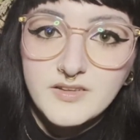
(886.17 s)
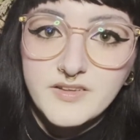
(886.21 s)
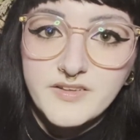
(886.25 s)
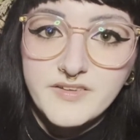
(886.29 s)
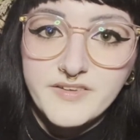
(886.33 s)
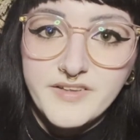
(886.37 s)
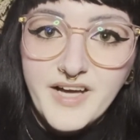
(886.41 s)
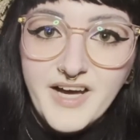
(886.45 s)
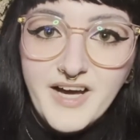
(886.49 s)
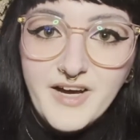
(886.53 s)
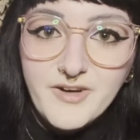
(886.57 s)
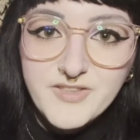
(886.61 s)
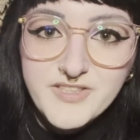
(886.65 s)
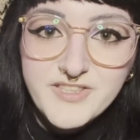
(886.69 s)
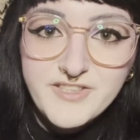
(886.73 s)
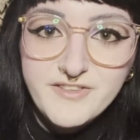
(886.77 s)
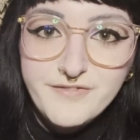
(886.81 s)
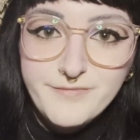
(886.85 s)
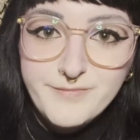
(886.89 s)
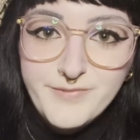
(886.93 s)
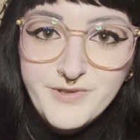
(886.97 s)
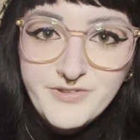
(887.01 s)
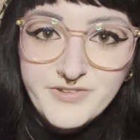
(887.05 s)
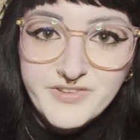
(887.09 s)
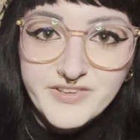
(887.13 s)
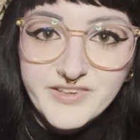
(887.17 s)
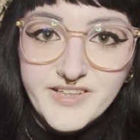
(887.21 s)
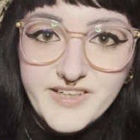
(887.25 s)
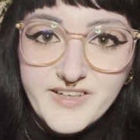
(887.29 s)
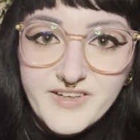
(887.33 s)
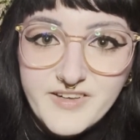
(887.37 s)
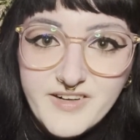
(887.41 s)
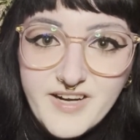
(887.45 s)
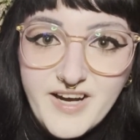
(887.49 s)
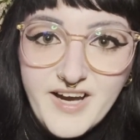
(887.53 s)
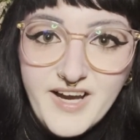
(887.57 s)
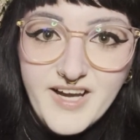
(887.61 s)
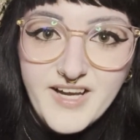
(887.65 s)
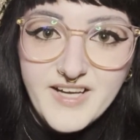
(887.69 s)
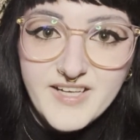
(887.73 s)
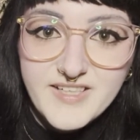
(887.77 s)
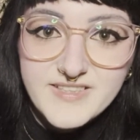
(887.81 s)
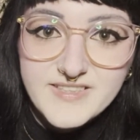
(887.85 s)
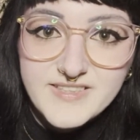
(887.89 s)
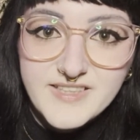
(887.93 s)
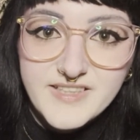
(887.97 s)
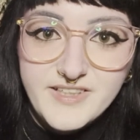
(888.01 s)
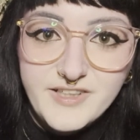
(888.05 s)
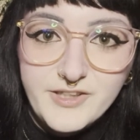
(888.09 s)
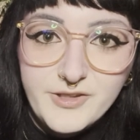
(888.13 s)
The House of Mugler
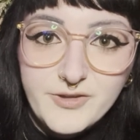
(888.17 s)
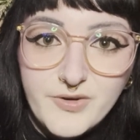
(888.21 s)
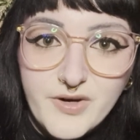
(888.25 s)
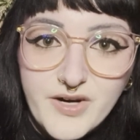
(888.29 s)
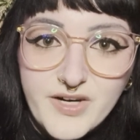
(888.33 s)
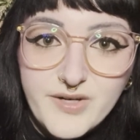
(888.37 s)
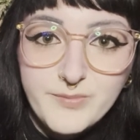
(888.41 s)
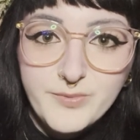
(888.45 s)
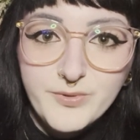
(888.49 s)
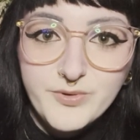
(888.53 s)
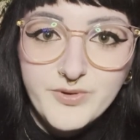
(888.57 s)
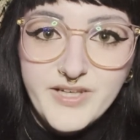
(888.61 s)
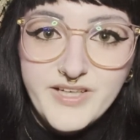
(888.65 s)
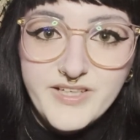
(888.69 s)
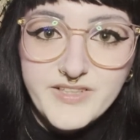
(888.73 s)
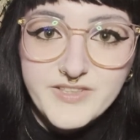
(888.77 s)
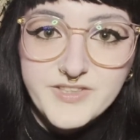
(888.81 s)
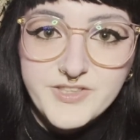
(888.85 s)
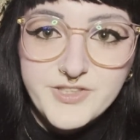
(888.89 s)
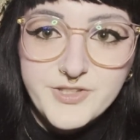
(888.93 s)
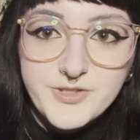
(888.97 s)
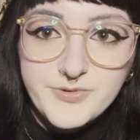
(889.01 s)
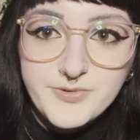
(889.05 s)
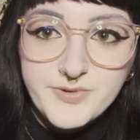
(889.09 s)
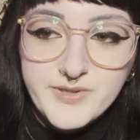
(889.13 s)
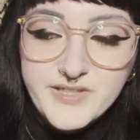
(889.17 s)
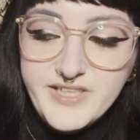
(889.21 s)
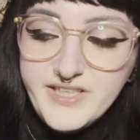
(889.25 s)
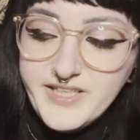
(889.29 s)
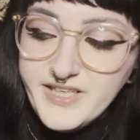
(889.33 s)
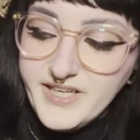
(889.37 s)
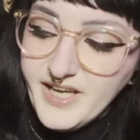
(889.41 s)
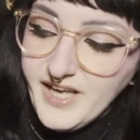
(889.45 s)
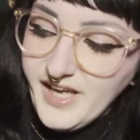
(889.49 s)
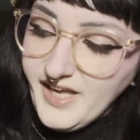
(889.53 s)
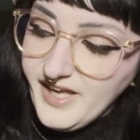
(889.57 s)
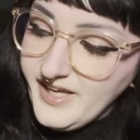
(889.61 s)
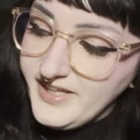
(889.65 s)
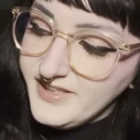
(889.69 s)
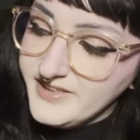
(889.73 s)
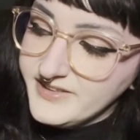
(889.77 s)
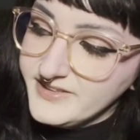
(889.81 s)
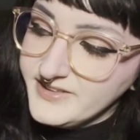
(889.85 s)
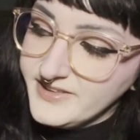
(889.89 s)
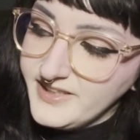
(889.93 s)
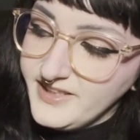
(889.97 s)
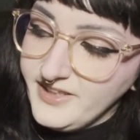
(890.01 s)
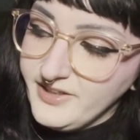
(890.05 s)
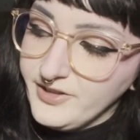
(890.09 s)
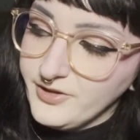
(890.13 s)
has an incredible history and
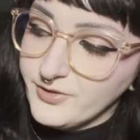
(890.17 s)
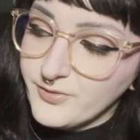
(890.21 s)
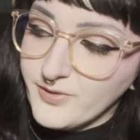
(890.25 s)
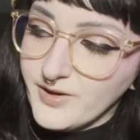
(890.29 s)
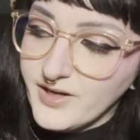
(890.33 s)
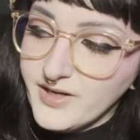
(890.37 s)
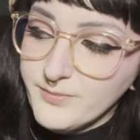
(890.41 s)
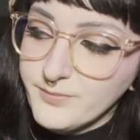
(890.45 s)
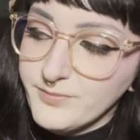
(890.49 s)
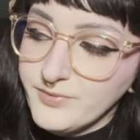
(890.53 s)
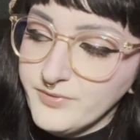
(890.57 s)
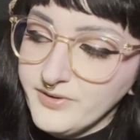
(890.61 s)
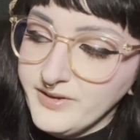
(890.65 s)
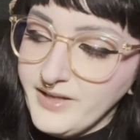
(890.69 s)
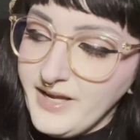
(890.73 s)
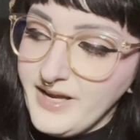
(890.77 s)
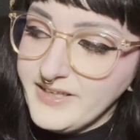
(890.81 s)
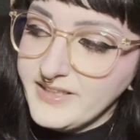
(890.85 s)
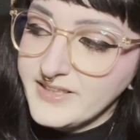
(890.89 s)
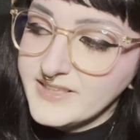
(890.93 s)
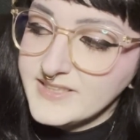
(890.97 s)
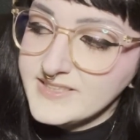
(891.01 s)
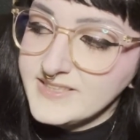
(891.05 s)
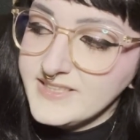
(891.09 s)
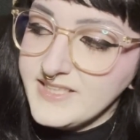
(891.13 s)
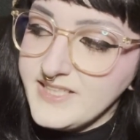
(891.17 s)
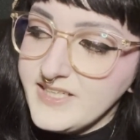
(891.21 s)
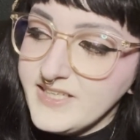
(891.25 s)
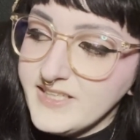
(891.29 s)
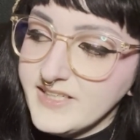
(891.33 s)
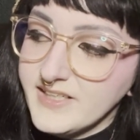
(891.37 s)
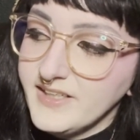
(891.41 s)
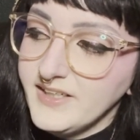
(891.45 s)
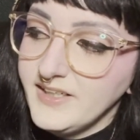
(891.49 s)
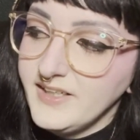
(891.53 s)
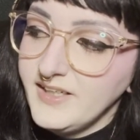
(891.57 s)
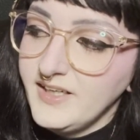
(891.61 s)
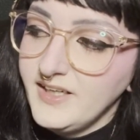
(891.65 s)
an incredible legacy.